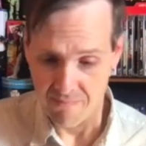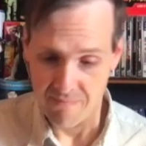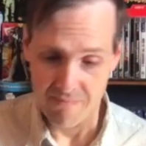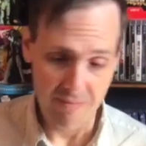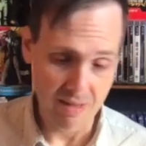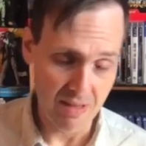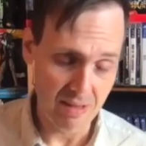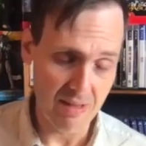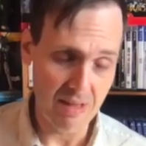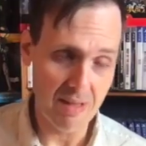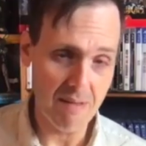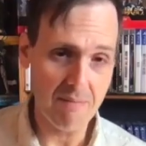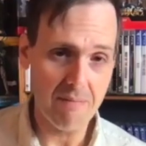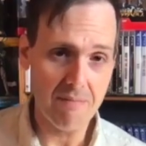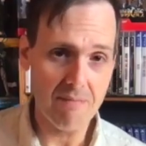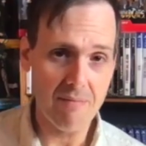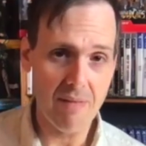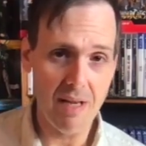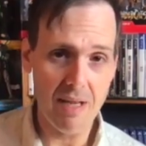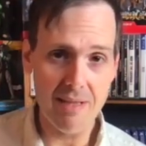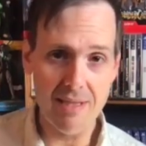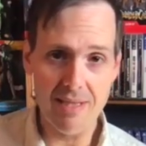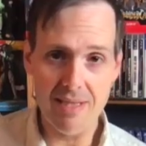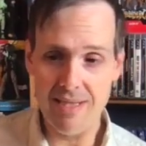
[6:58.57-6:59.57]
and then
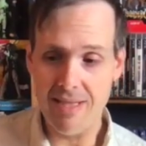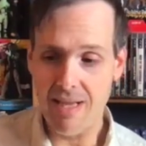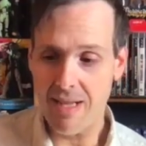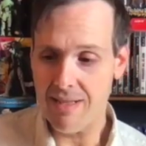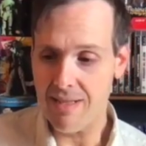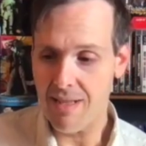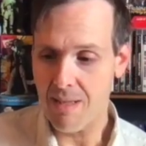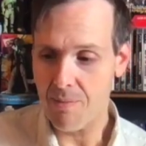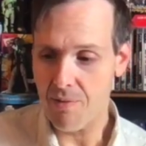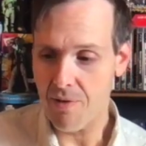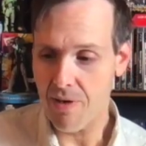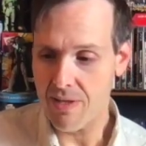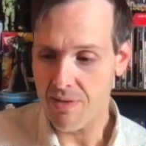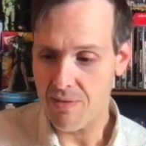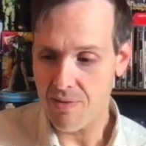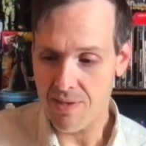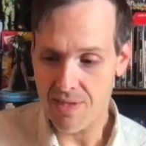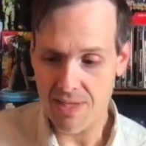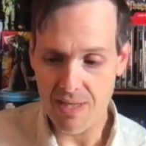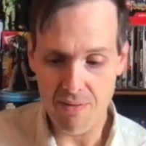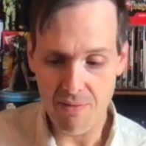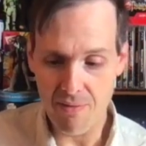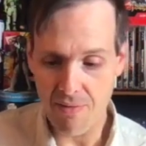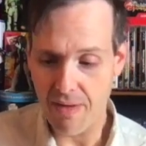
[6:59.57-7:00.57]
I decided to upgrade to a
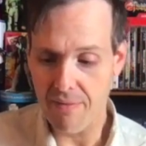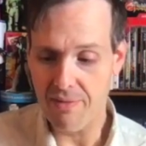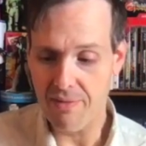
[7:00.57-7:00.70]
7.5.